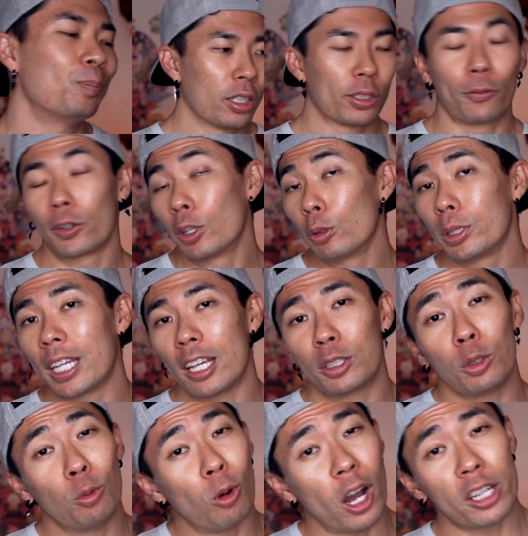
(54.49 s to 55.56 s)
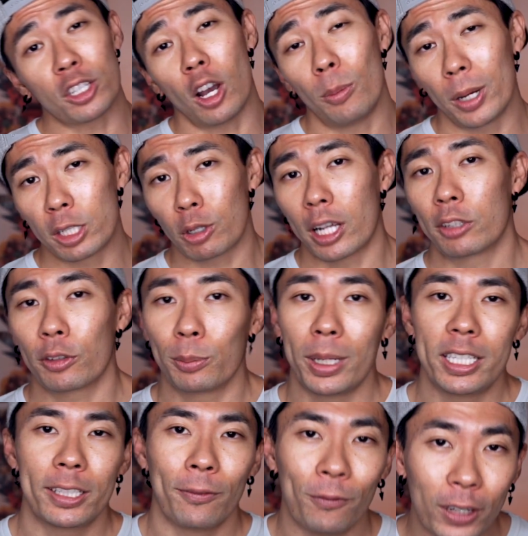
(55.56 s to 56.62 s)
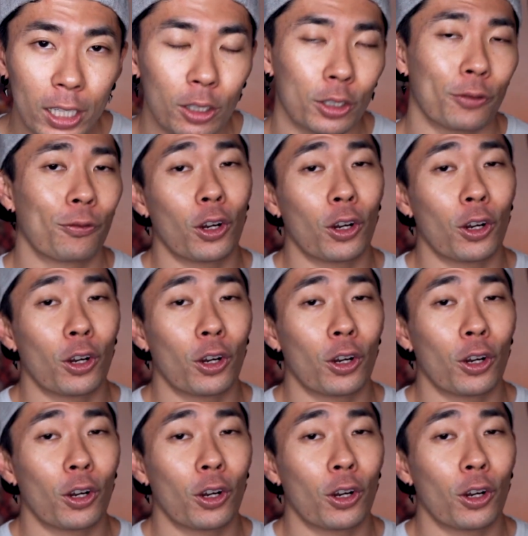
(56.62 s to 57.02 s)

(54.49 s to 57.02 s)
So for those of you guys who watch all my transformation videos,